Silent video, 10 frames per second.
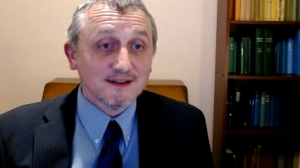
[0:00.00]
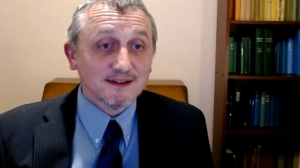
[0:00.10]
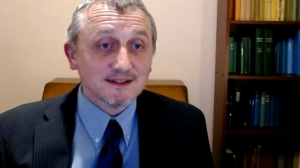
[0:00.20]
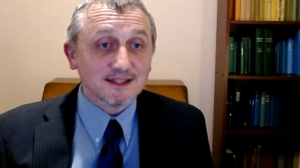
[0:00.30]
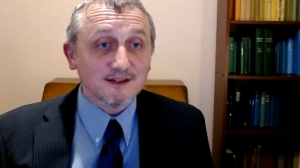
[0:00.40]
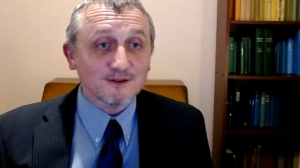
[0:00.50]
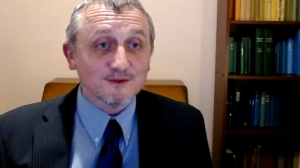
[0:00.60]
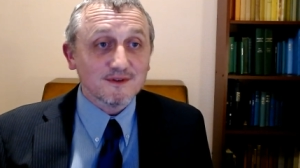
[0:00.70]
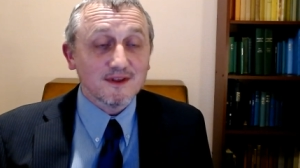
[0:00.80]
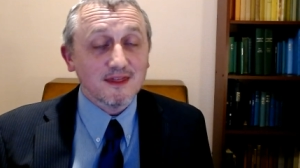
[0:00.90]
So
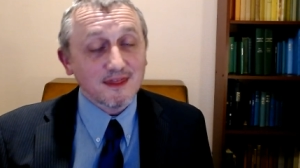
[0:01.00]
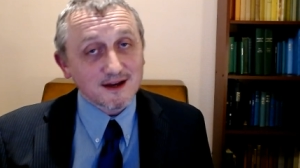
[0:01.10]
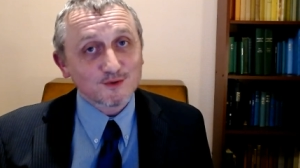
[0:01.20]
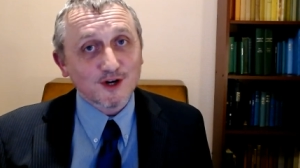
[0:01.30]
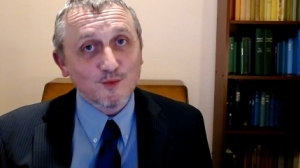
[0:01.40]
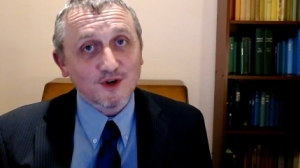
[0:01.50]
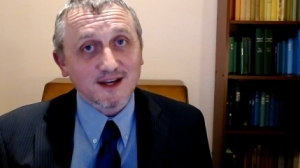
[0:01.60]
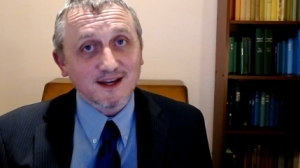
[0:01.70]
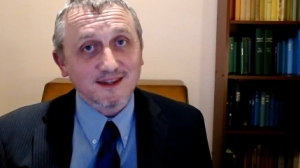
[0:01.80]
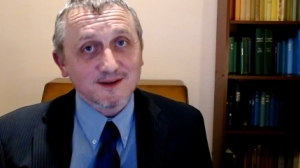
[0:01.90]
that's why I'm
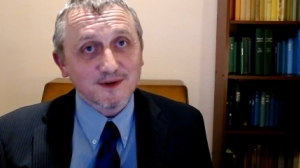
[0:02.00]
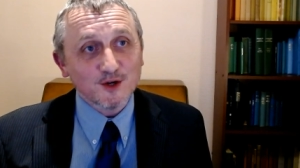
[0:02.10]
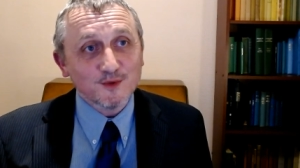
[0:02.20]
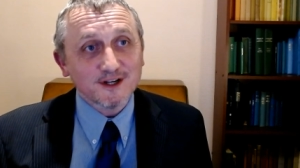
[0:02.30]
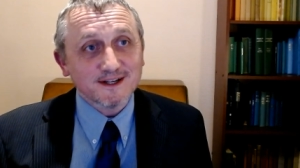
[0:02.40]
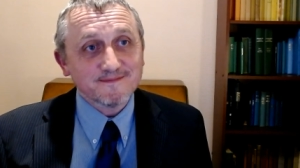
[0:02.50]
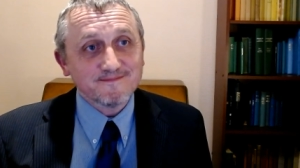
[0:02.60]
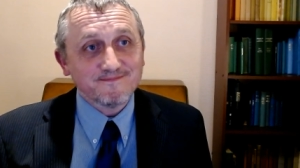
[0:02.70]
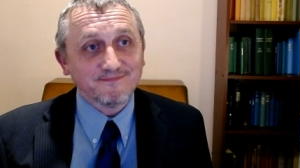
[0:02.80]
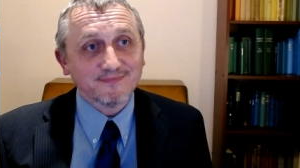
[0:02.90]
working at the moment.
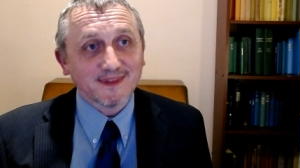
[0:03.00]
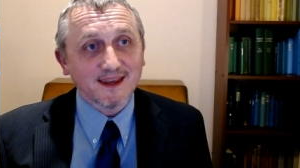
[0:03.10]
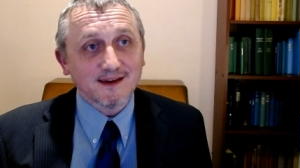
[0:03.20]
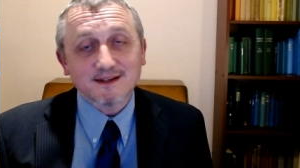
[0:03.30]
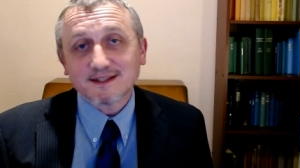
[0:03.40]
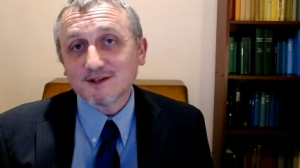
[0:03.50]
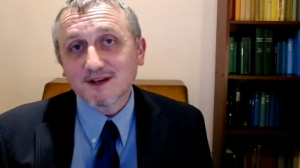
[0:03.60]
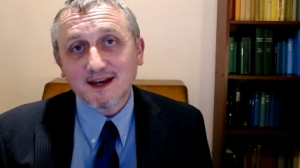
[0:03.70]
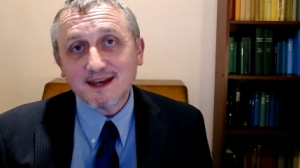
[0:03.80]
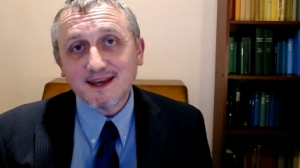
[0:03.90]
It's
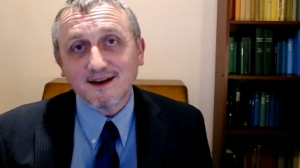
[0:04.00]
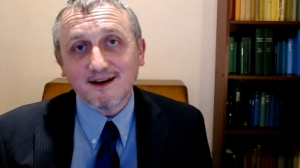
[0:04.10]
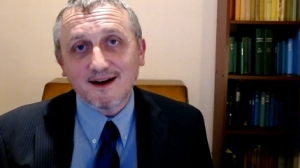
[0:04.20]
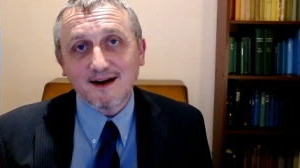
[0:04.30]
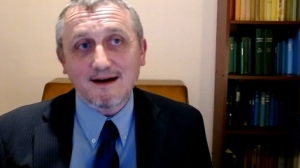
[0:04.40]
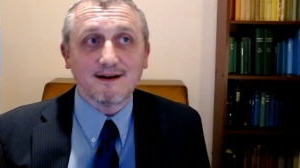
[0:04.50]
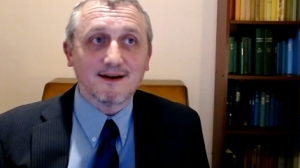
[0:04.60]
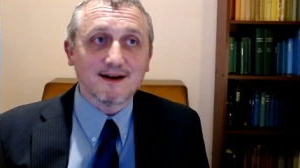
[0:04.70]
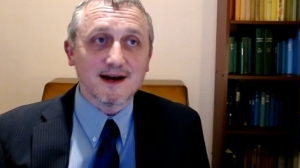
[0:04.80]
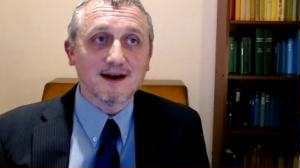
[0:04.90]
okay.
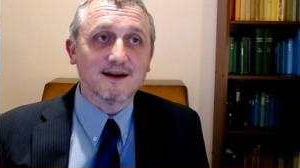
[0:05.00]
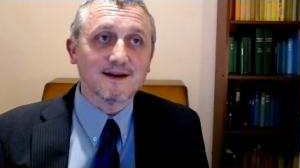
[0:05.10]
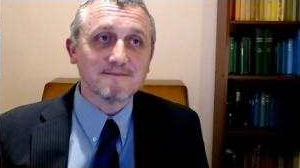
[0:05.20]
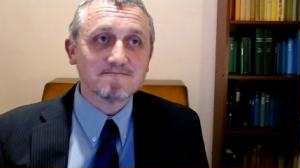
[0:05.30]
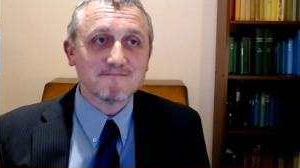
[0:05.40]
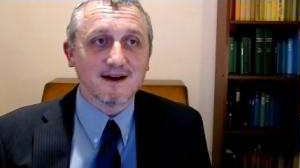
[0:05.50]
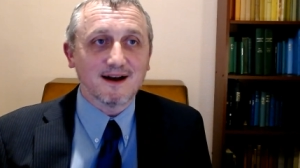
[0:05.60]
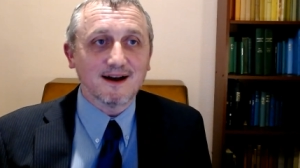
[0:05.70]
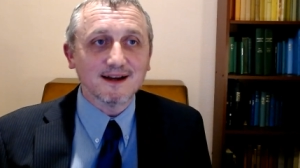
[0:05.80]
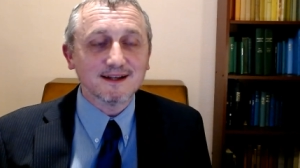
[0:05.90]
Uh,
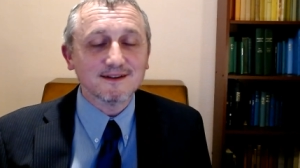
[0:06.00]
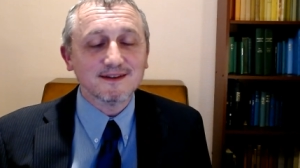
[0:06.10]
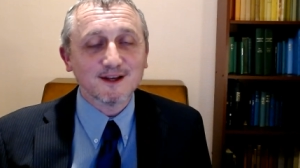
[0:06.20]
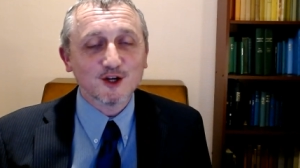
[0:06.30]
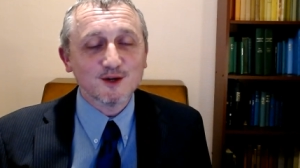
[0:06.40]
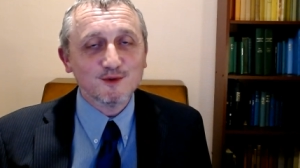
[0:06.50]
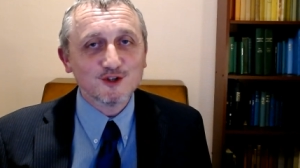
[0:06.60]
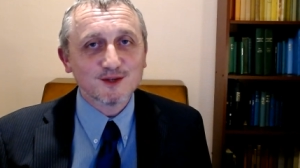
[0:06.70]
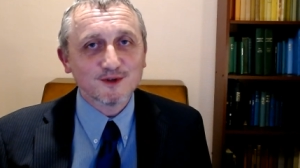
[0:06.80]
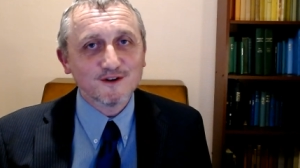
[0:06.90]
I don't think I'm
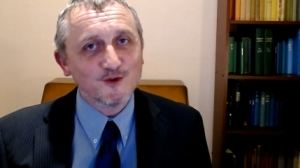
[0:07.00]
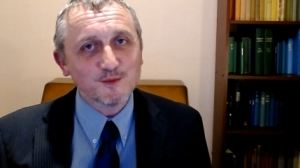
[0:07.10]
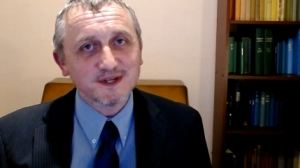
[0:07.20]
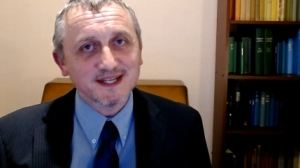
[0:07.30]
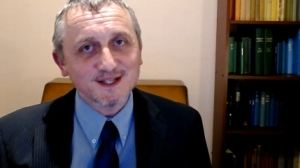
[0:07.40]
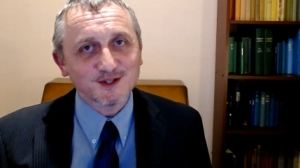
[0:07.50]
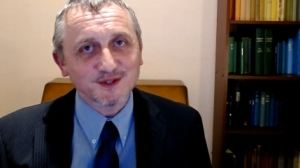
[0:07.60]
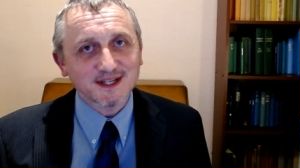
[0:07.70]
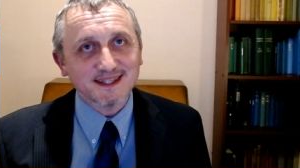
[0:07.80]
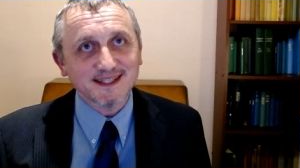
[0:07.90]
used to my full potential
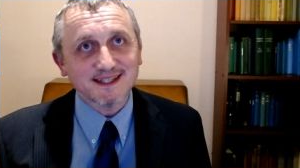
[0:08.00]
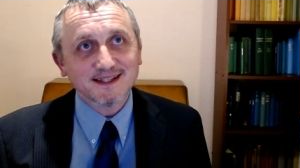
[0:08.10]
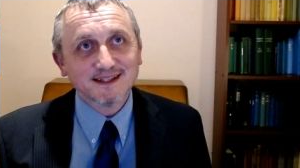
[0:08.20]
there. The